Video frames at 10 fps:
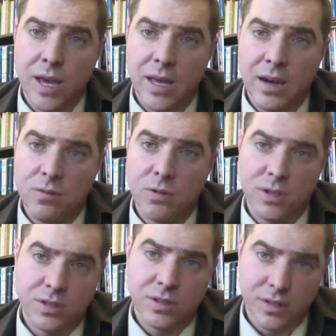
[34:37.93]
and of
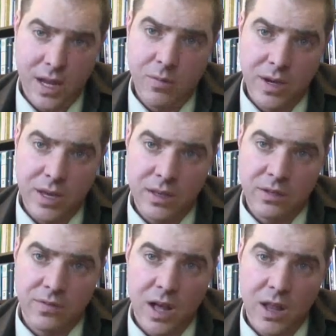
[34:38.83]
course Ne Win and
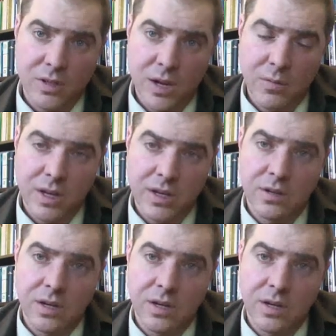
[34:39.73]
the follower Ne Win